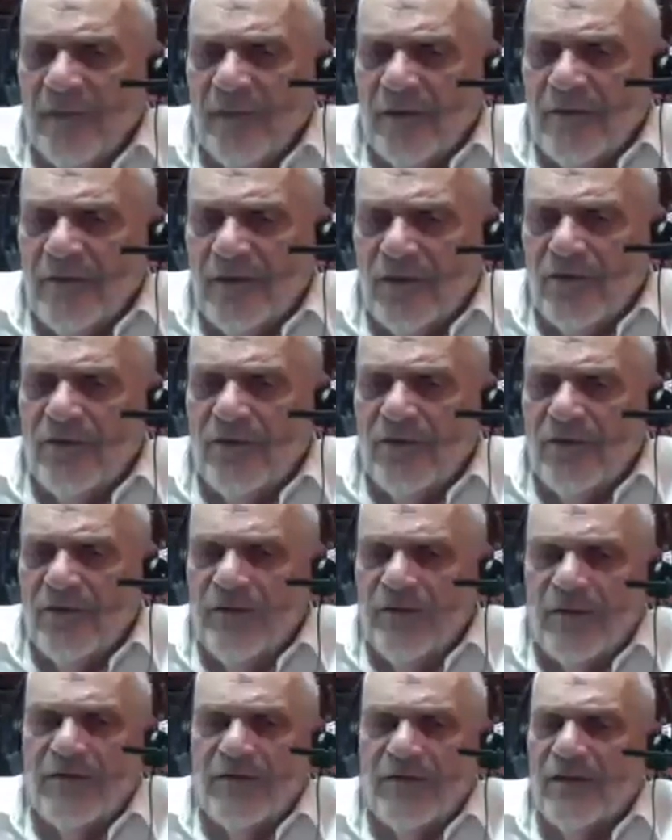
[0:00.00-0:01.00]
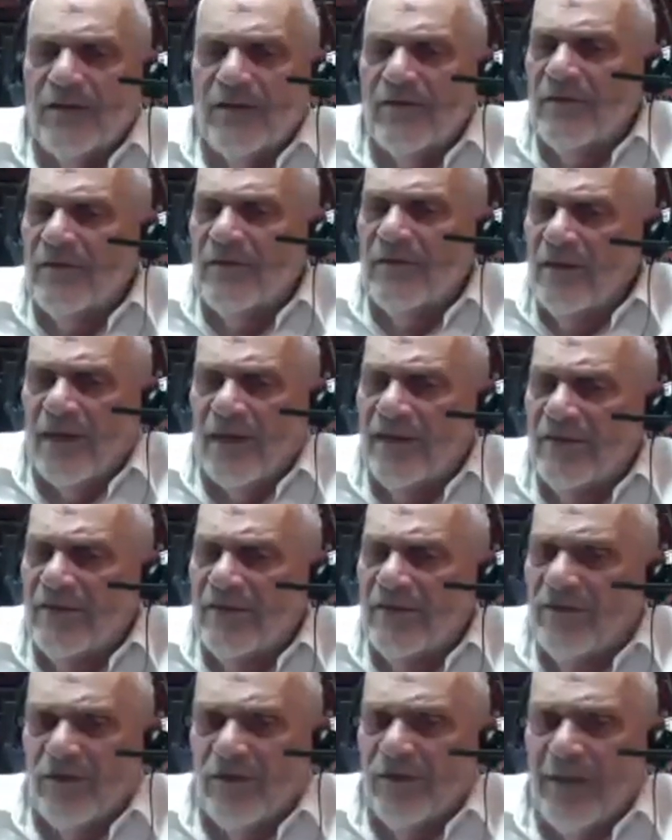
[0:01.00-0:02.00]
And Jews are generally not
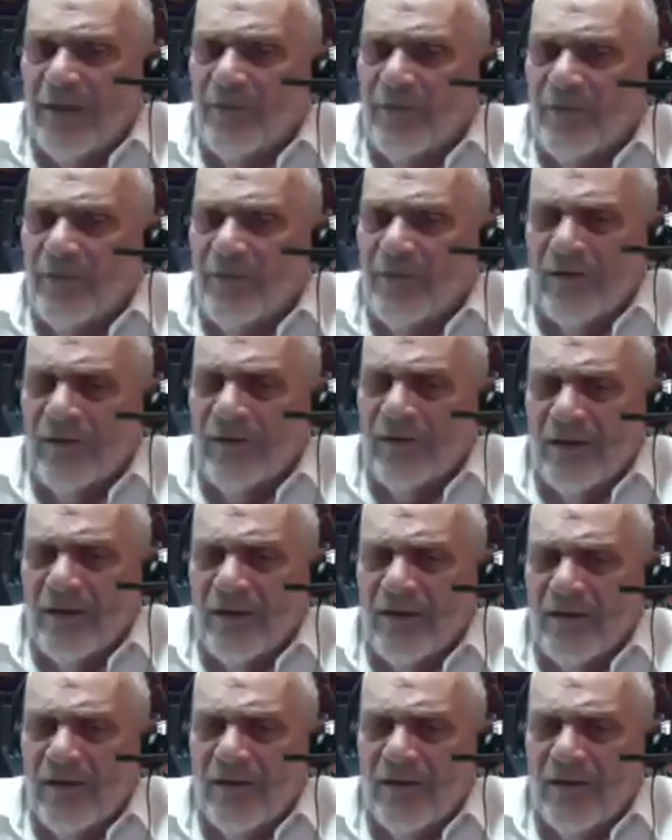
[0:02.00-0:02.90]
so happy today,